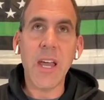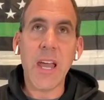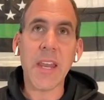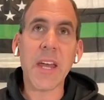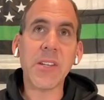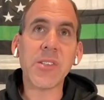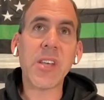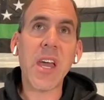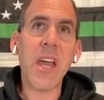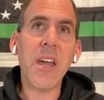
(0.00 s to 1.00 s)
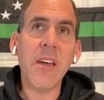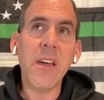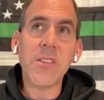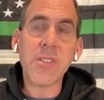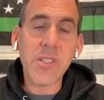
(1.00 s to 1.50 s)
And I can say
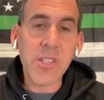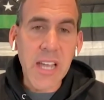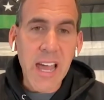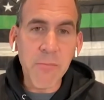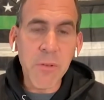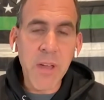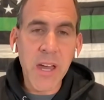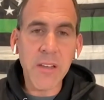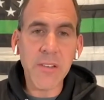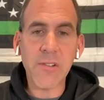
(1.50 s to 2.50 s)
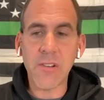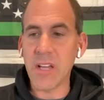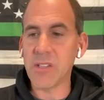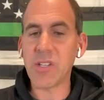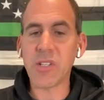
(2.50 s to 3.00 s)
since they have been managed,
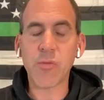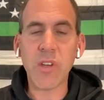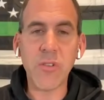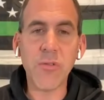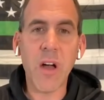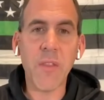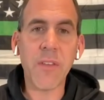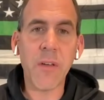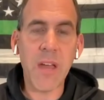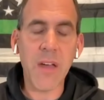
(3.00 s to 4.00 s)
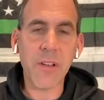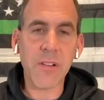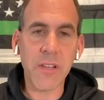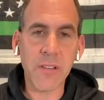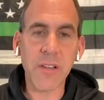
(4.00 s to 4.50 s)
and since we do hunt them
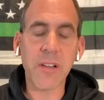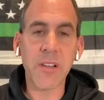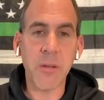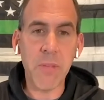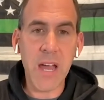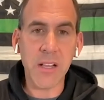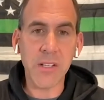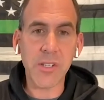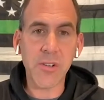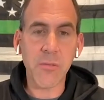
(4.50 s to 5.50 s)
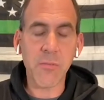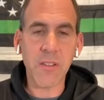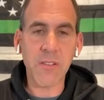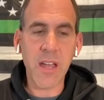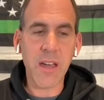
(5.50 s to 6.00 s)
ethically and legally and balanced here in
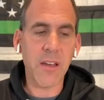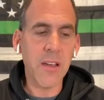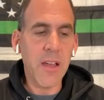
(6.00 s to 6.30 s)
Montana,